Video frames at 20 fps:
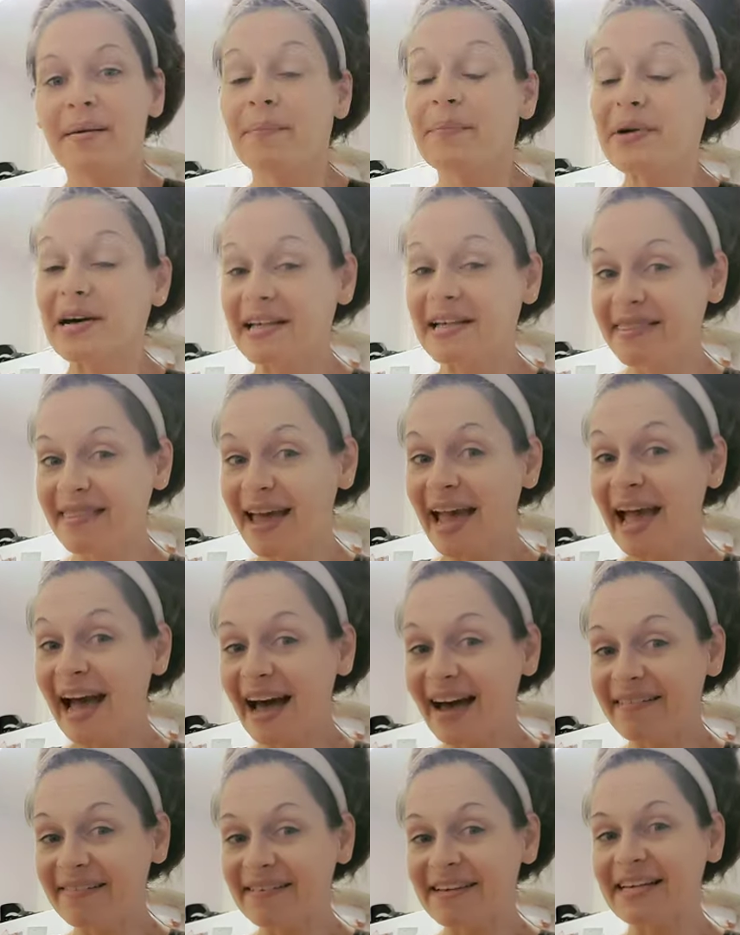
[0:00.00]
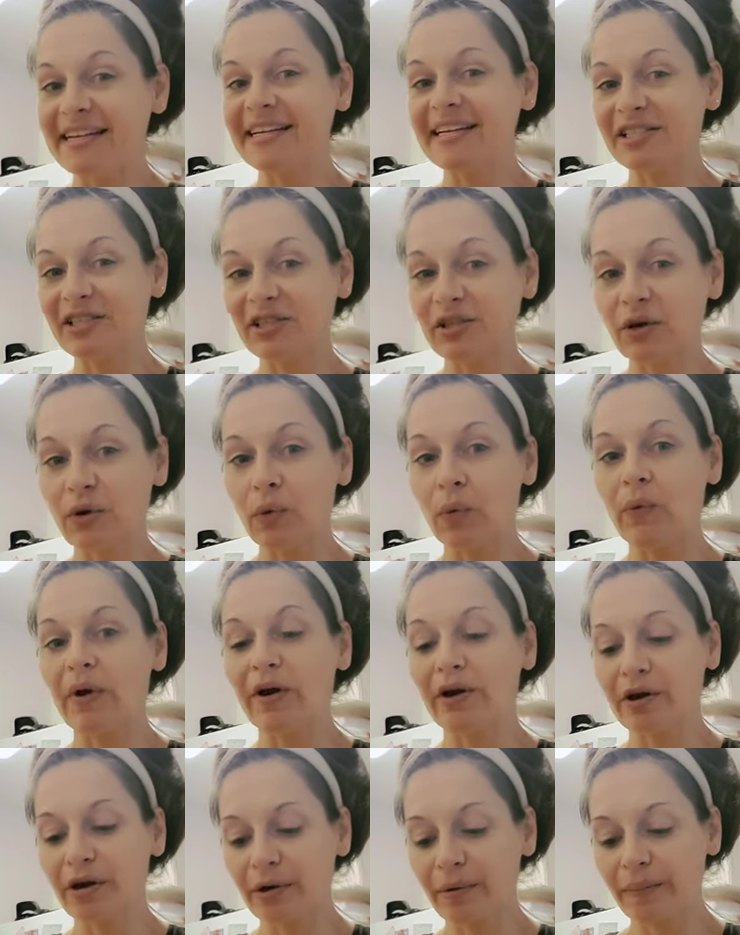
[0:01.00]
but they haven't, and so
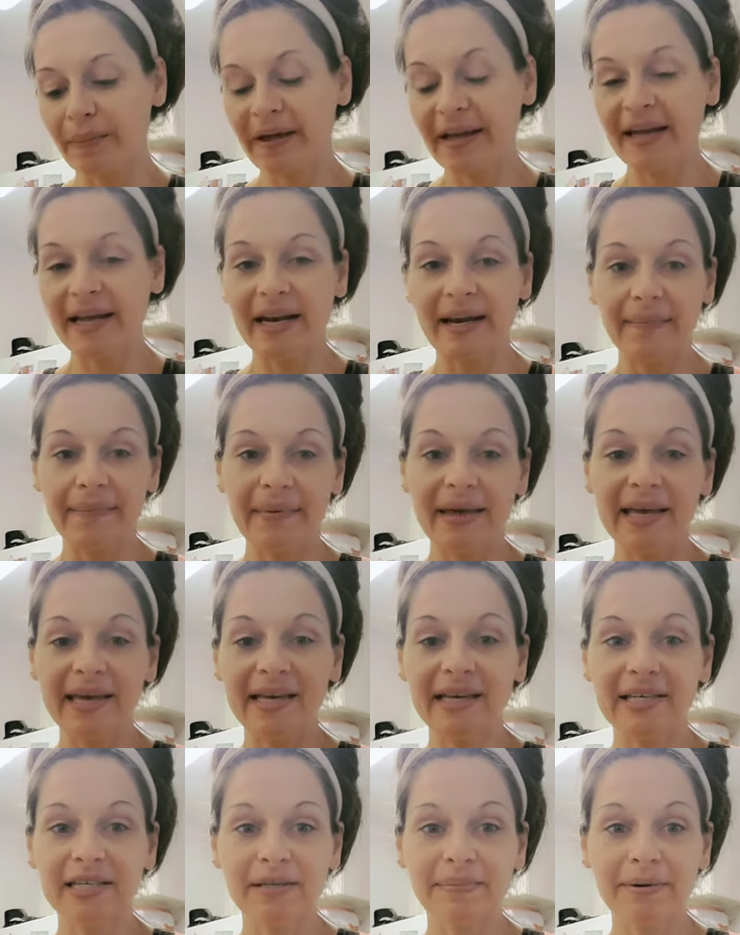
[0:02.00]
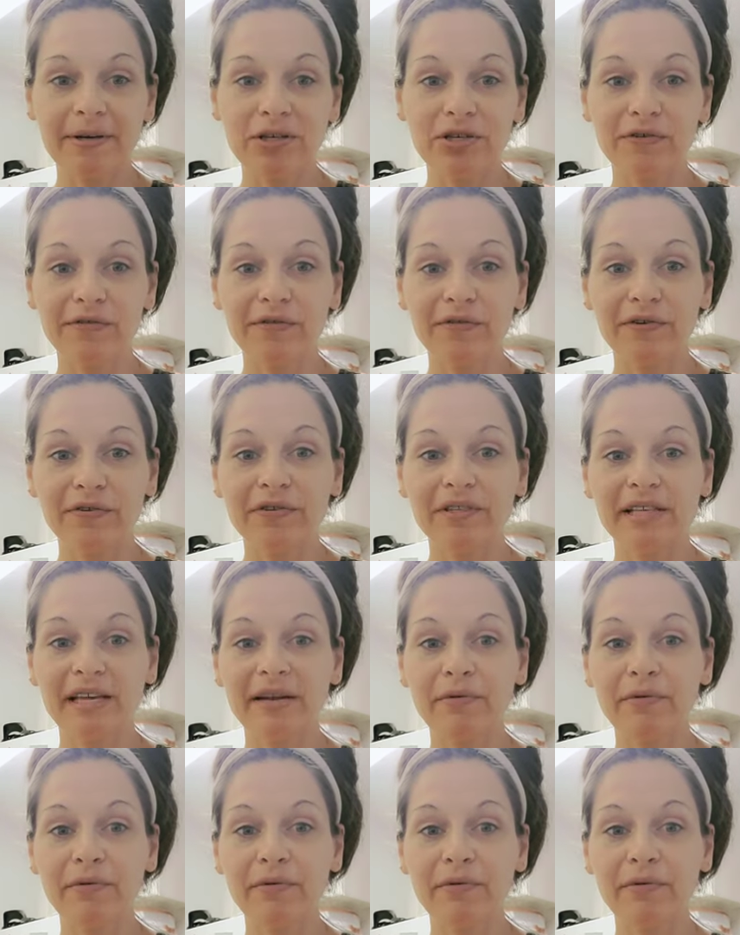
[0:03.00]
we're coping and I'm making special foods.